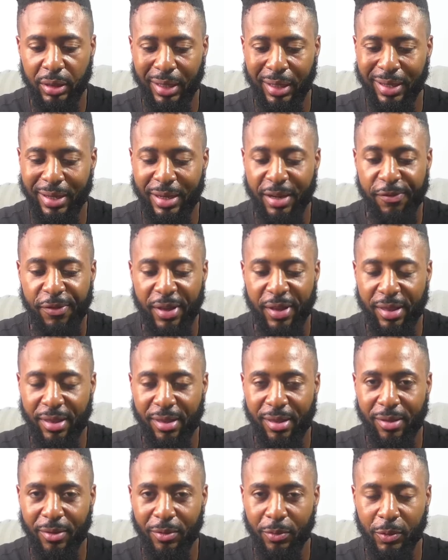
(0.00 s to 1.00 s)
And the
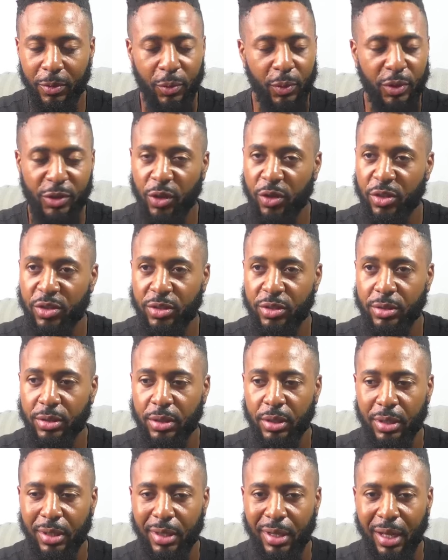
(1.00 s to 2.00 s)
defense, we're just
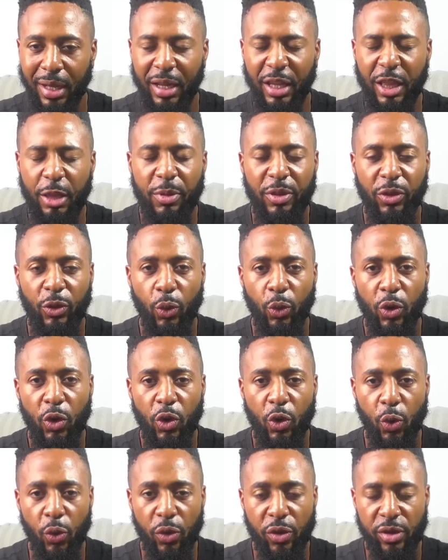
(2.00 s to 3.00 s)
a little bit too
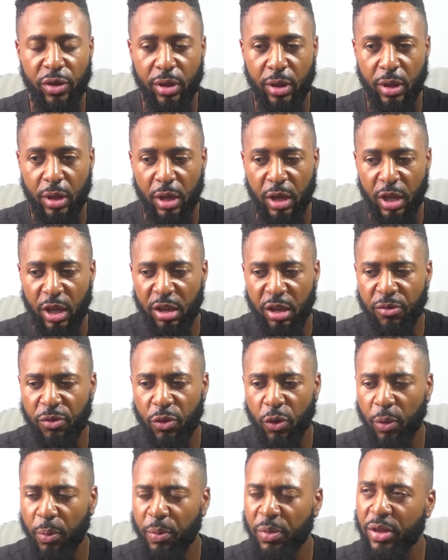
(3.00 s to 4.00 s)
loose. Even
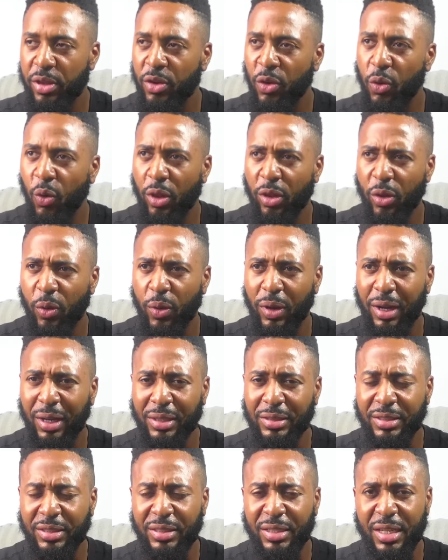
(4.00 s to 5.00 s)
though the goals are
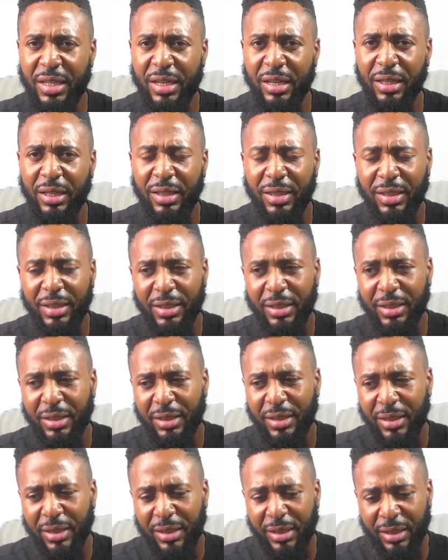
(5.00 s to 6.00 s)
conceded,
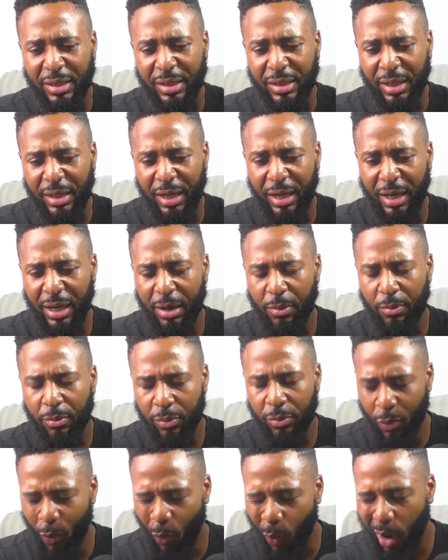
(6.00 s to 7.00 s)

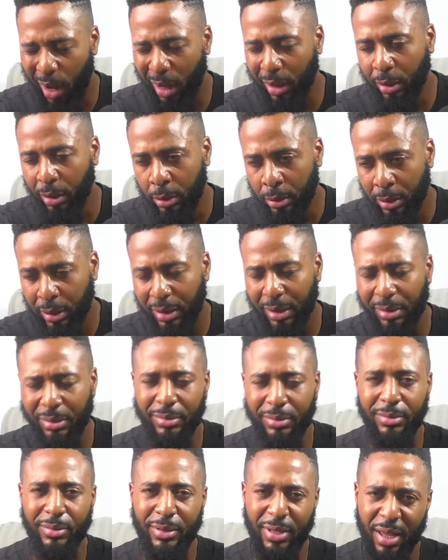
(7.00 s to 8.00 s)
can't
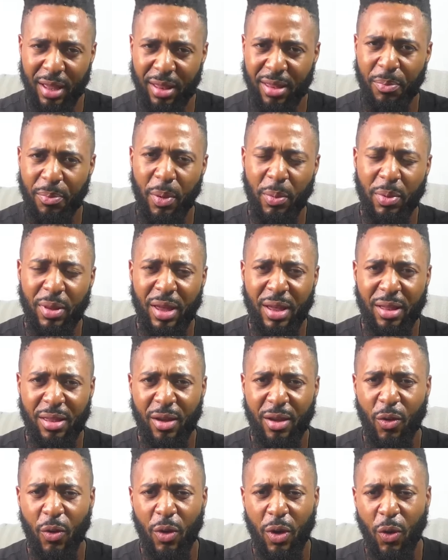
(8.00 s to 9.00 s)
say
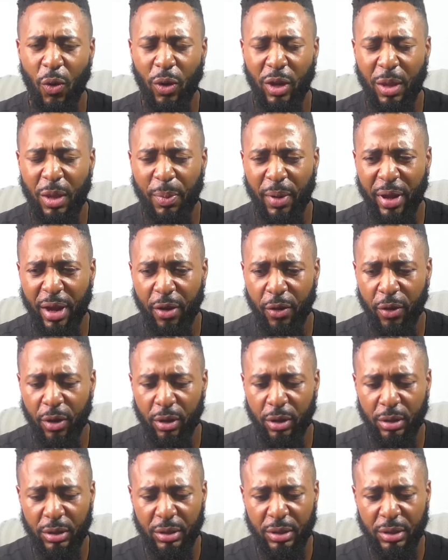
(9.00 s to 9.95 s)
a goalkeeper error.